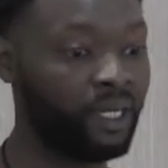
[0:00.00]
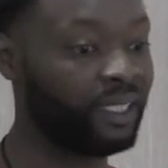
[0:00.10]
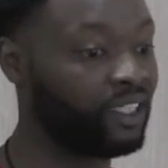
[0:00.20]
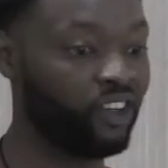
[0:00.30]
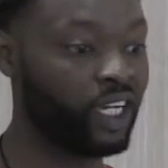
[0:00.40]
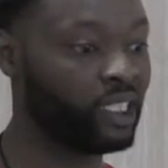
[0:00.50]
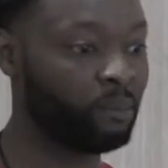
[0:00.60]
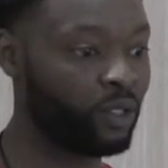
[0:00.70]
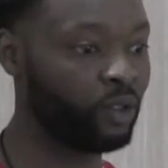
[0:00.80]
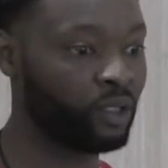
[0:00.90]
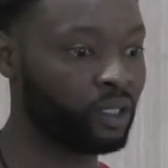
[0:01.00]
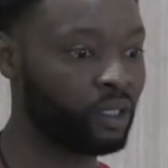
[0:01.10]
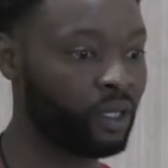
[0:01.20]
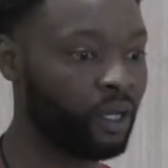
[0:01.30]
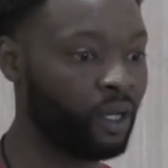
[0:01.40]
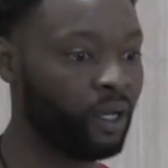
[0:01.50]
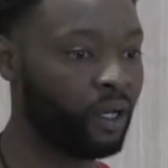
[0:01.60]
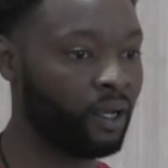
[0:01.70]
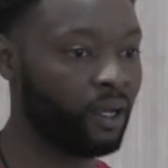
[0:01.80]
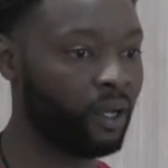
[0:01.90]
it's crazy because
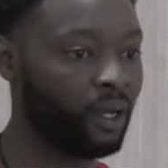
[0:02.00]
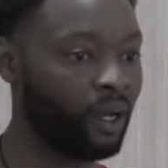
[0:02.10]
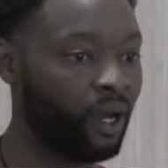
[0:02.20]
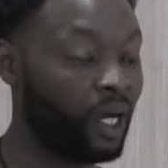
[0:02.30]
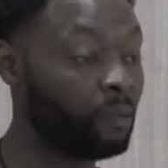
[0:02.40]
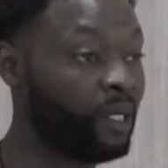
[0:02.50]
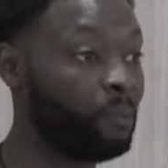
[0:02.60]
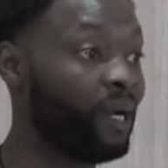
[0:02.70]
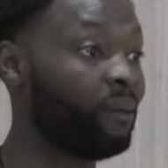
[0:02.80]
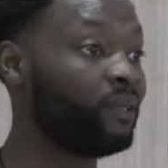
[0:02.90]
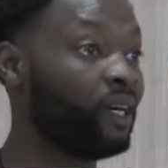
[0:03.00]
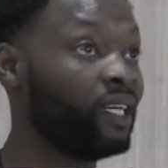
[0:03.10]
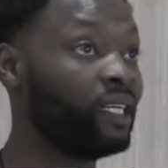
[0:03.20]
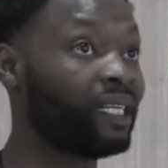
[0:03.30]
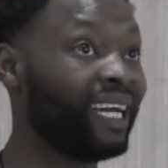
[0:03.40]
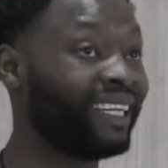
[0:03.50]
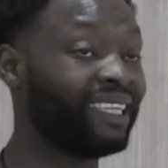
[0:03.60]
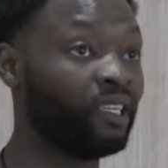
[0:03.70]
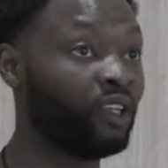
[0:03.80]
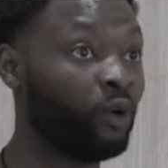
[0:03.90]
I'd been baptized and I
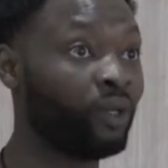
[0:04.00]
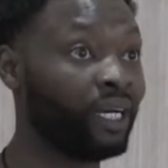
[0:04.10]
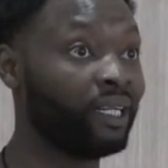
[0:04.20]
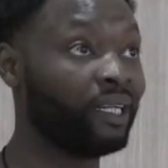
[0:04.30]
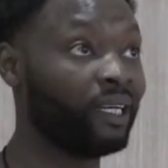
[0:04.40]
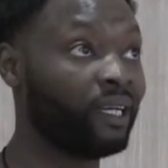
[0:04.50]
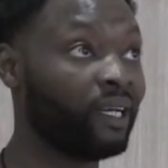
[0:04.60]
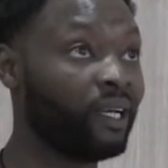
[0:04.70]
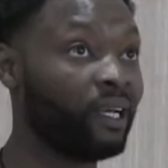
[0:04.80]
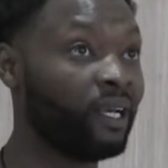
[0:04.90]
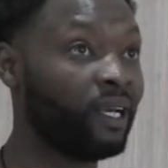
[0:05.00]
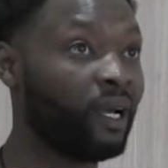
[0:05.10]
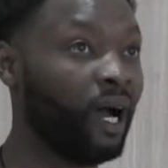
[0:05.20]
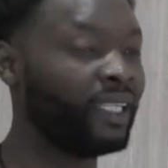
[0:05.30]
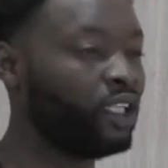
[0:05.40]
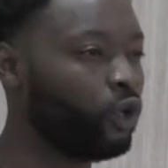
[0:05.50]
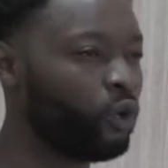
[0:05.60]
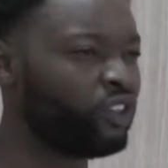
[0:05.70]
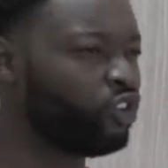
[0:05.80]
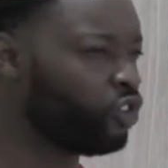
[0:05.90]
didn't know
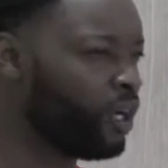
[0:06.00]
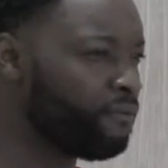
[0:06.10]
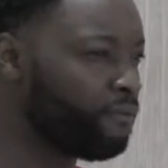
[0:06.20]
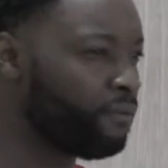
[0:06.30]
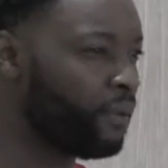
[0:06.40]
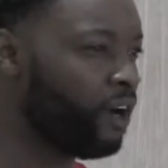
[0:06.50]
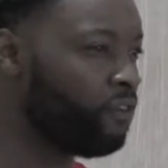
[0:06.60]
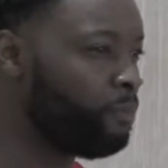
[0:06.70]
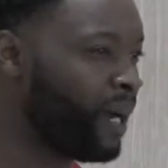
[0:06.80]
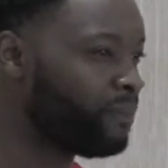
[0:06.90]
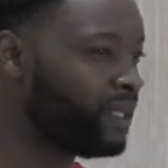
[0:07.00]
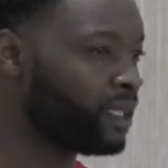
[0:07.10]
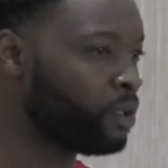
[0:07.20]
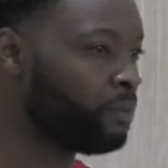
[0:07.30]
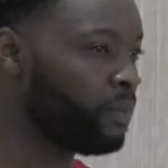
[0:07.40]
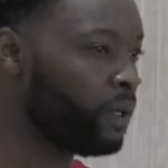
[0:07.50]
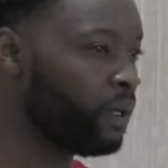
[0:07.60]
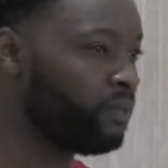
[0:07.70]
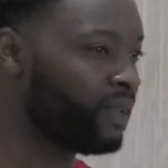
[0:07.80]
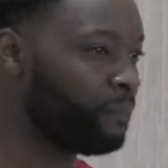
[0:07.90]
the strength of baptism,
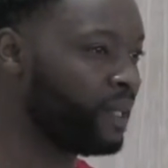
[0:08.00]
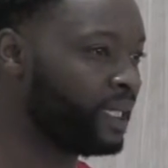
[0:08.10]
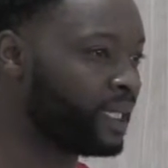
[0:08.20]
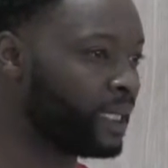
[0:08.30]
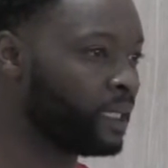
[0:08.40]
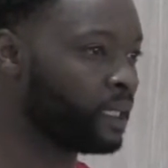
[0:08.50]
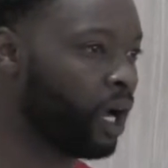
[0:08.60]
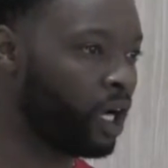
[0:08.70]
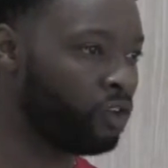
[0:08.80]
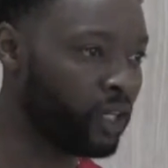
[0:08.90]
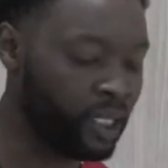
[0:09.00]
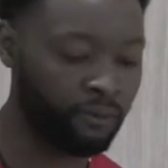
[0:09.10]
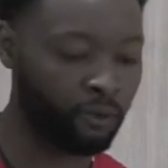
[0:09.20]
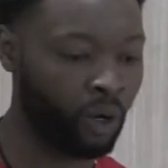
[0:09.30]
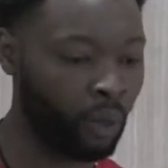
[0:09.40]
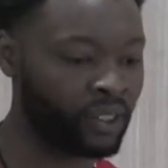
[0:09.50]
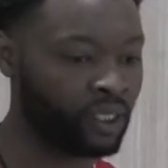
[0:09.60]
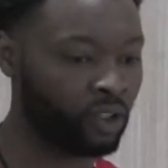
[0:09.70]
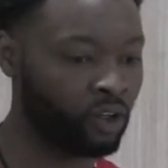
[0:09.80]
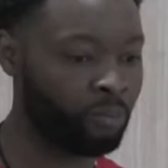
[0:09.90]
if that makes sense. I really thought I was
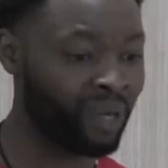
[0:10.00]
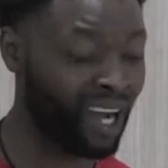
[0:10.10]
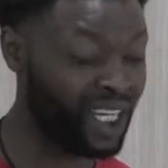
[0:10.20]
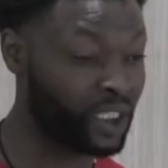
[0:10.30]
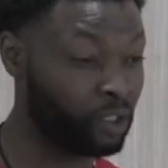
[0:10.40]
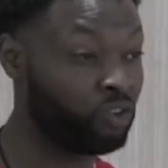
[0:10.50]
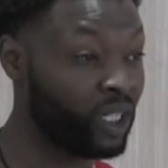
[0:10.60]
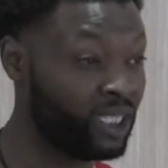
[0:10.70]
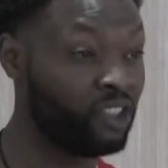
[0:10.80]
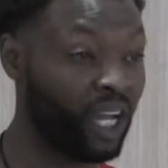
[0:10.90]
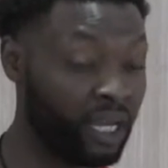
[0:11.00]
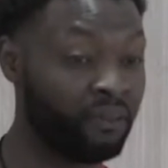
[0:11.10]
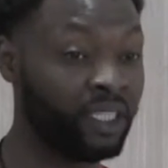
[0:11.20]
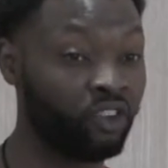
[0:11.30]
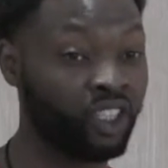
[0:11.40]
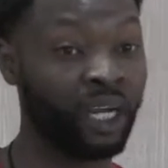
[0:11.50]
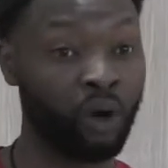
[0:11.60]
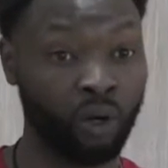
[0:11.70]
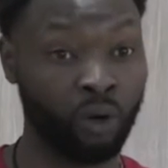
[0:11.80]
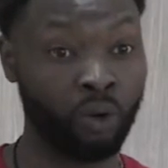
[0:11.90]
going to come back. I used to really heavily drink
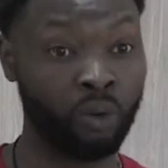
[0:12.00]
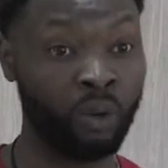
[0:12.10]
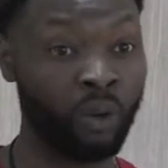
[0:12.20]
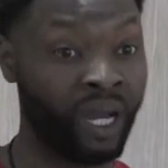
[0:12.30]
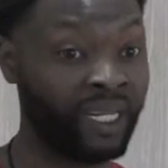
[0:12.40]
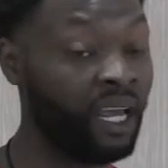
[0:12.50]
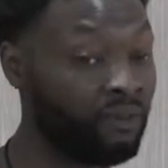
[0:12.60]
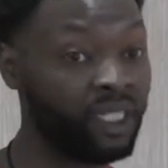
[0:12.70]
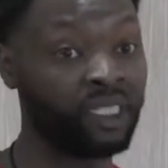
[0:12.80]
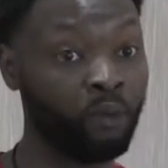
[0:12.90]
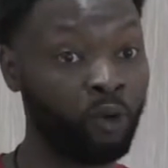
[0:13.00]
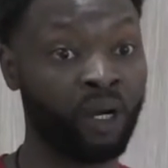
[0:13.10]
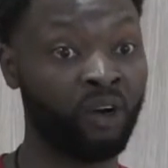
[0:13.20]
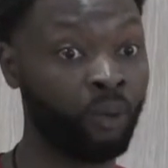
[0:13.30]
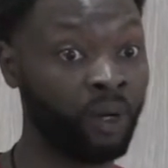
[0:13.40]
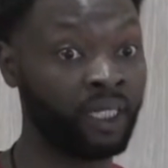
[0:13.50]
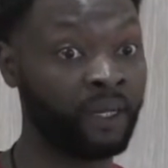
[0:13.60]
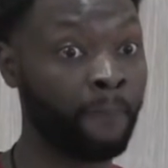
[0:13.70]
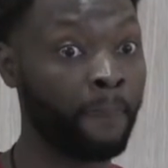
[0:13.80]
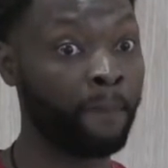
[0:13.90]
alcohol and heavily smoke marijuana,
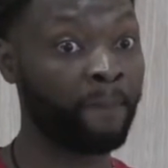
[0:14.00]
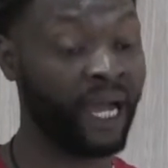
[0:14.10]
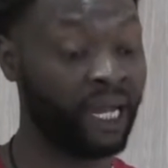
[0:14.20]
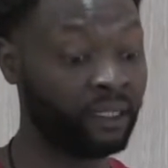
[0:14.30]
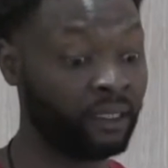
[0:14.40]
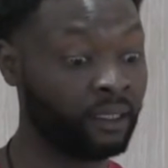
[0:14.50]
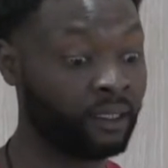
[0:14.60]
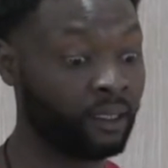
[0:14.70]
and